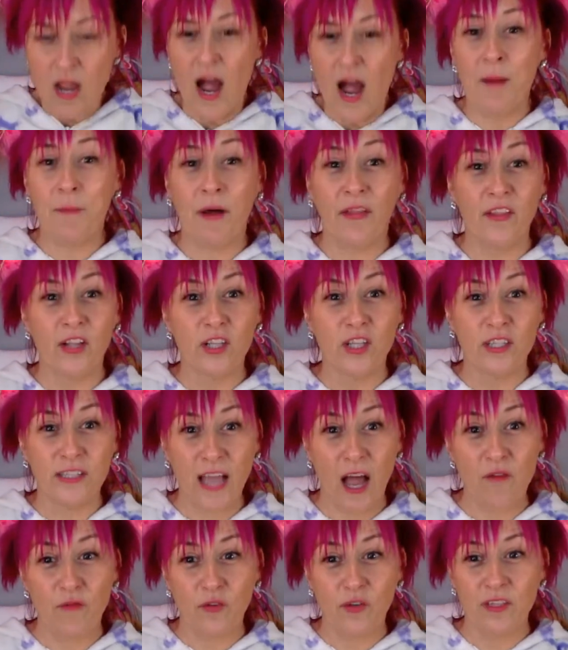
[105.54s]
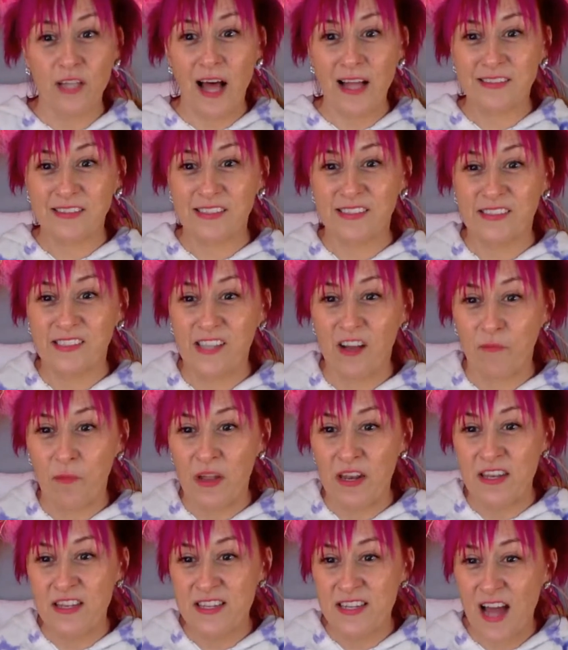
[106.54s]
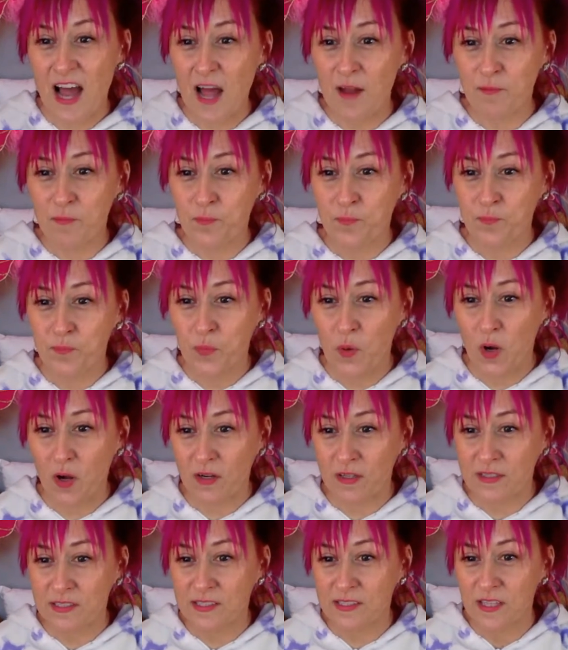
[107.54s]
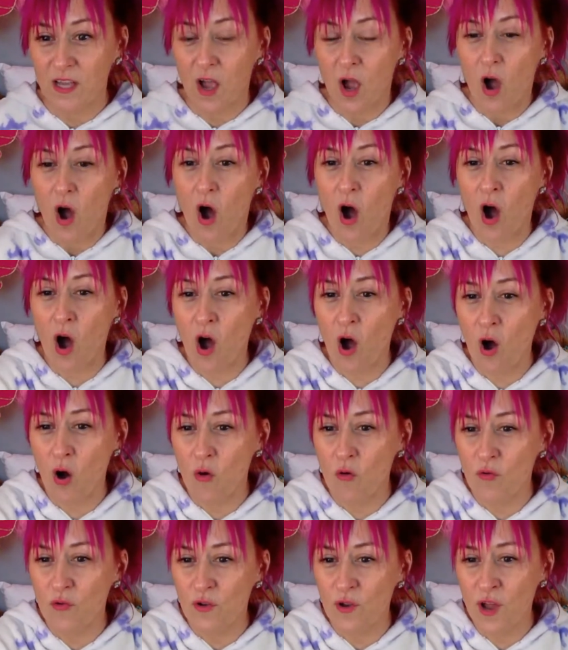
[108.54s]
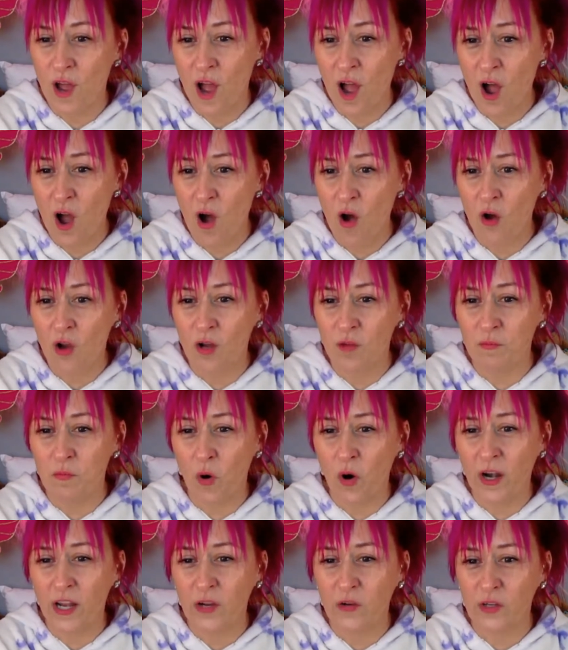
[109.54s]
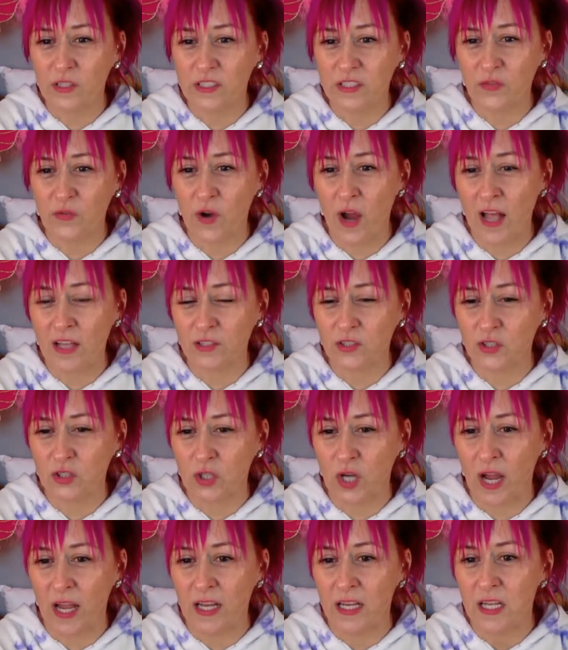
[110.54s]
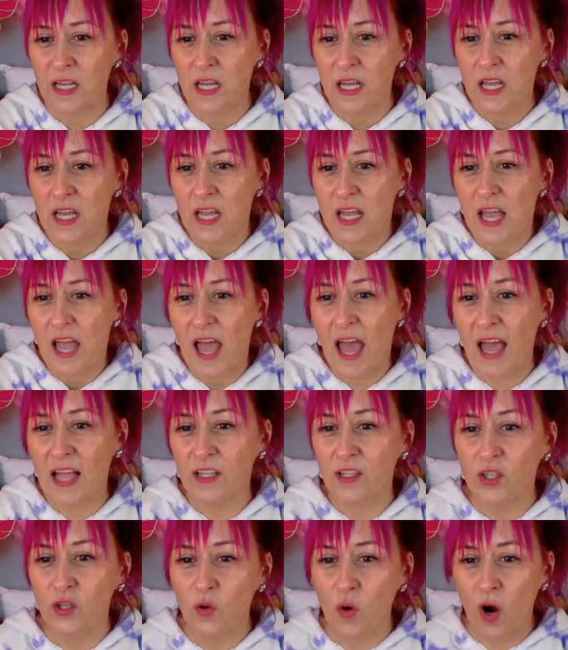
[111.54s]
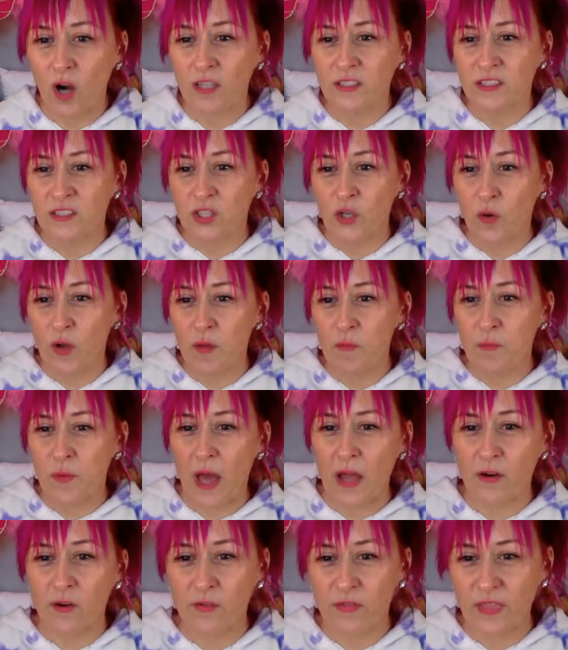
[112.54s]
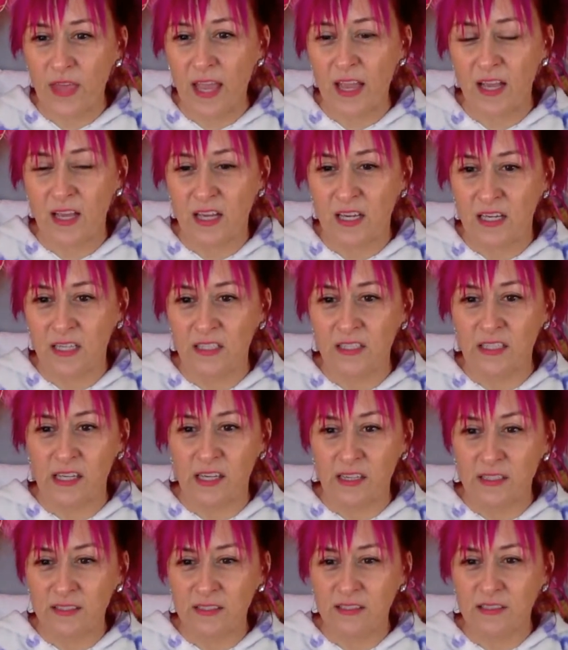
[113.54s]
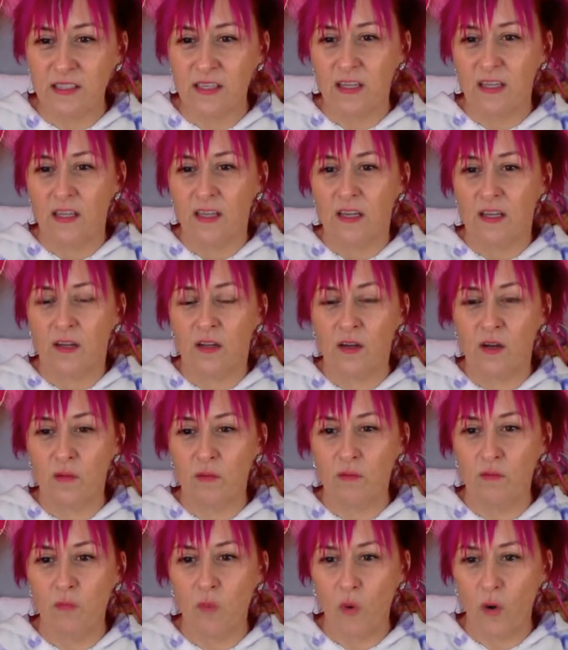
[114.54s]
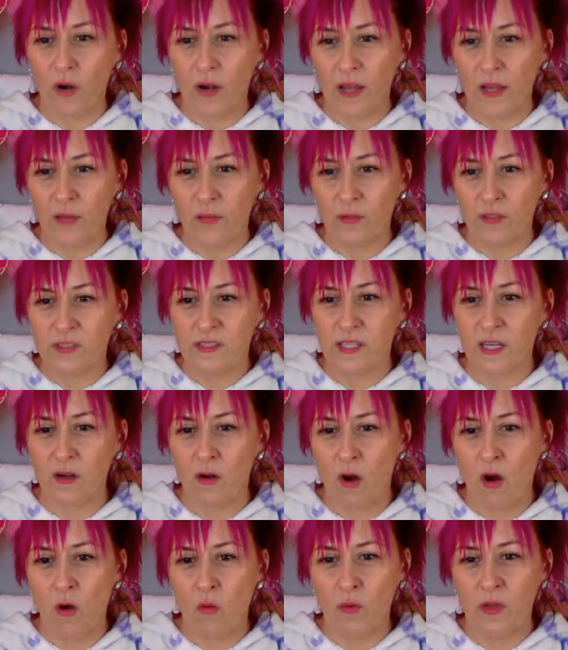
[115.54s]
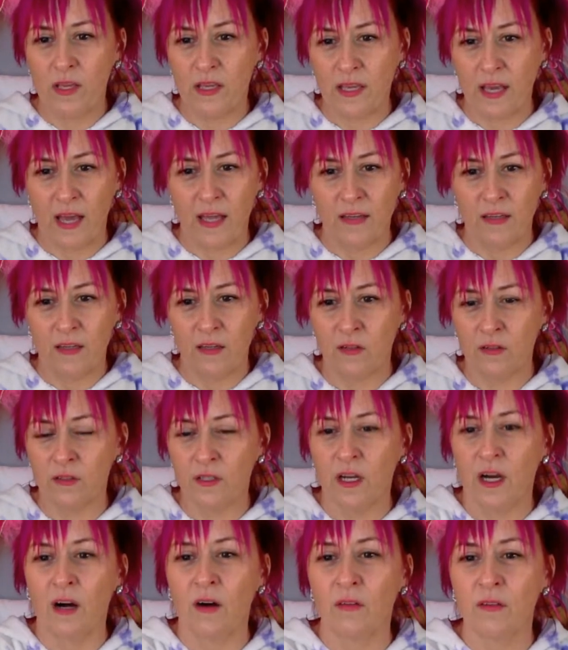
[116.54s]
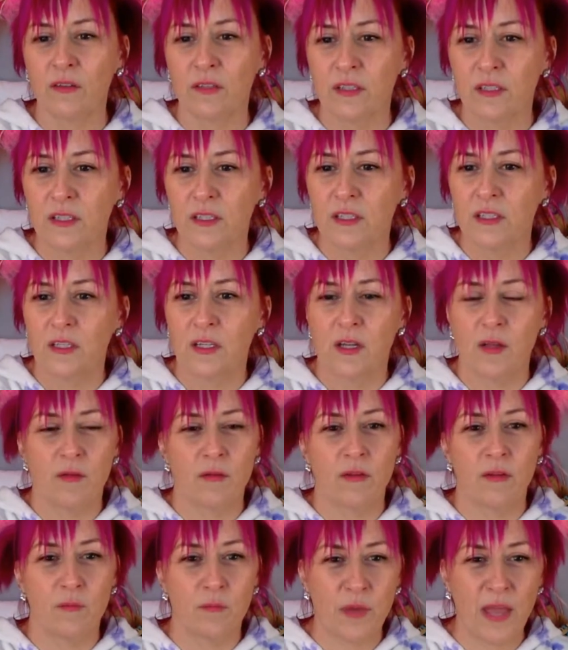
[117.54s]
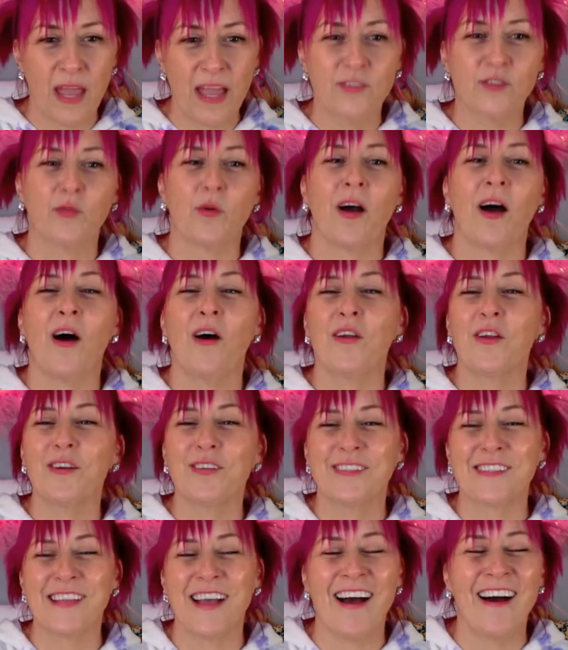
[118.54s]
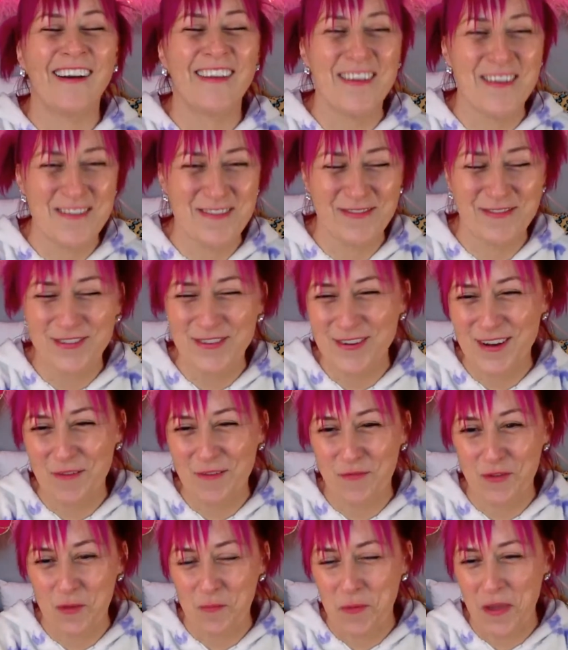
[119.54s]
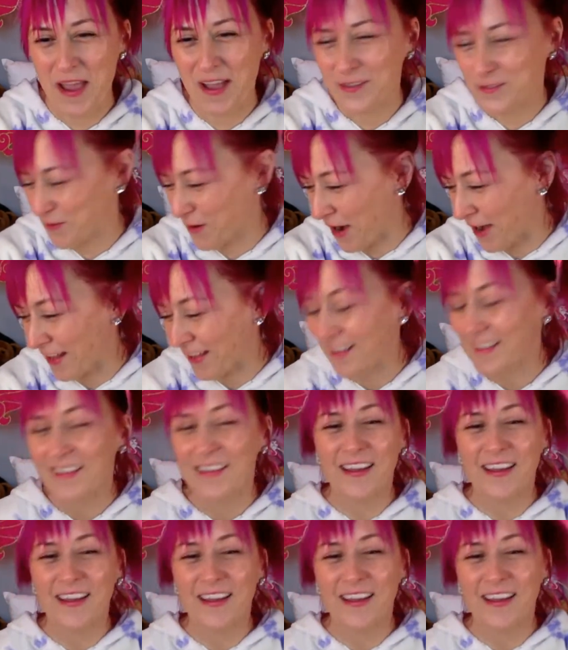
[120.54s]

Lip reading: I'm on the lookout for lots of stuff, but not books. Oh no. Good morning, Christopher Estrite. And you are doing better, thank goodness. Good morning. You were sick all weekend. Oh no. Page. Oh, you're rooting for the page already.